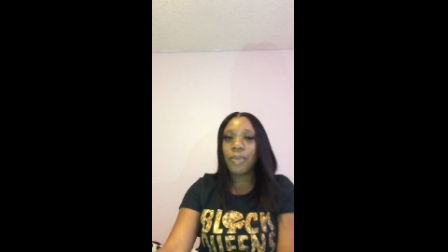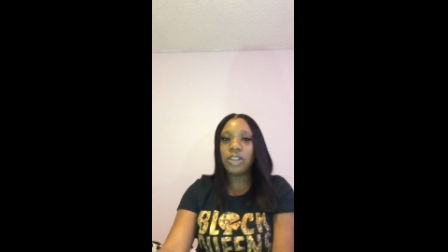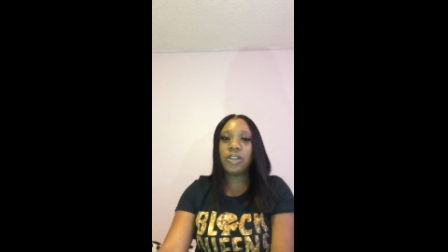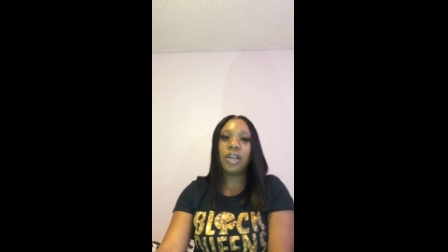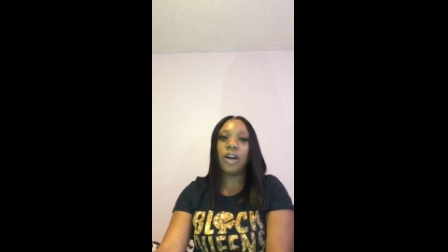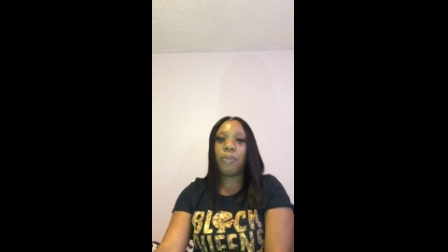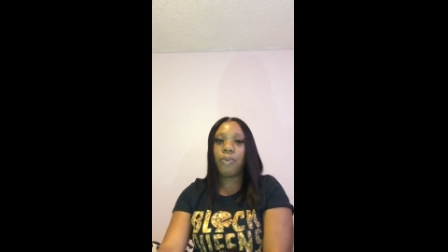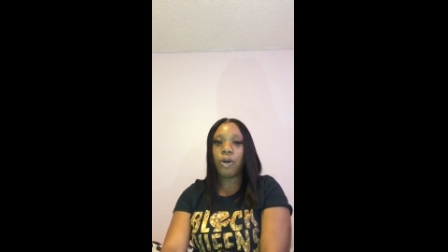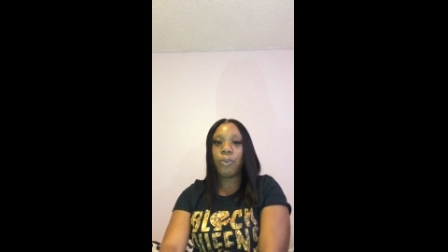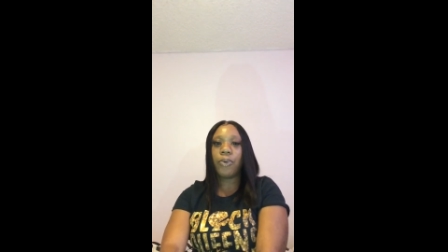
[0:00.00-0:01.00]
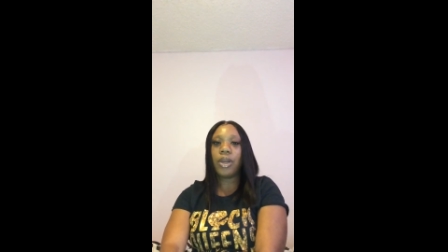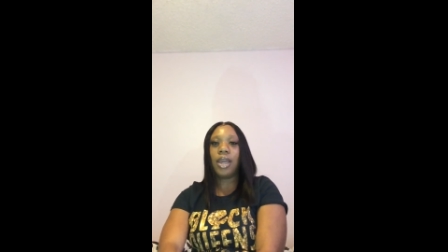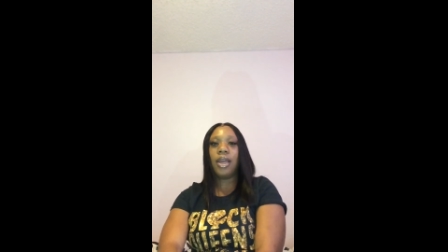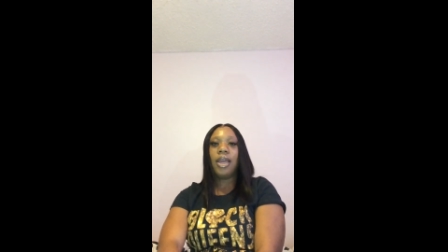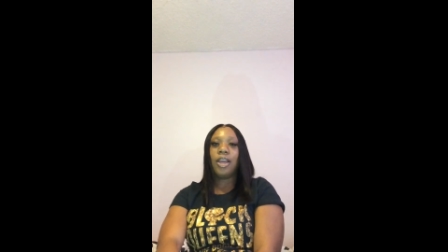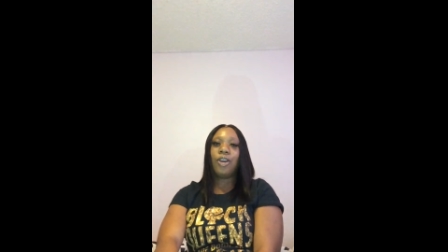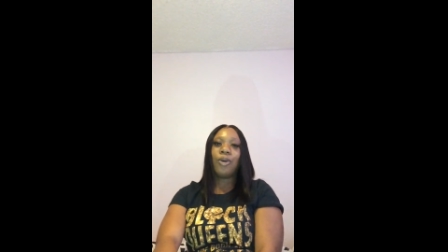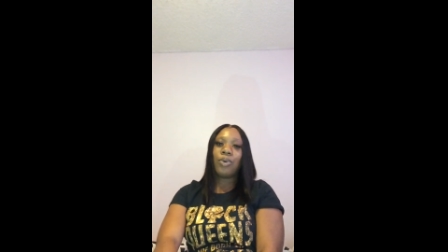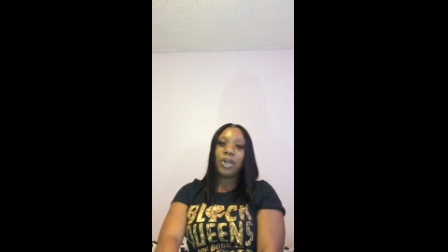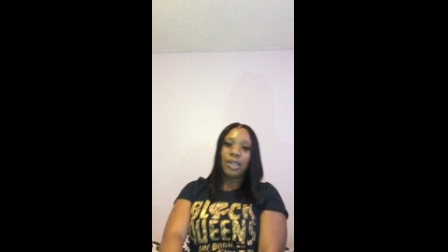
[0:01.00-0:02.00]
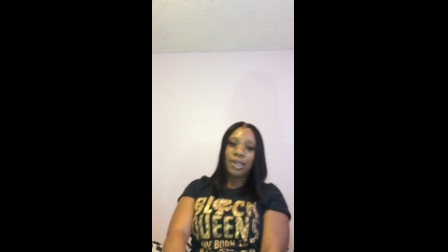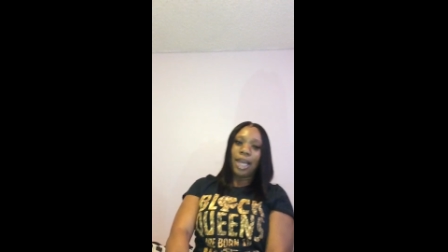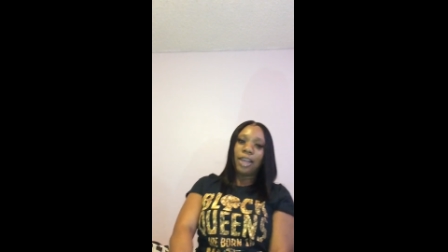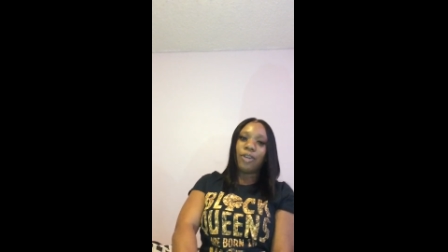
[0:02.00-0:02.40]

Make sure they're appropriate. You don't want to look like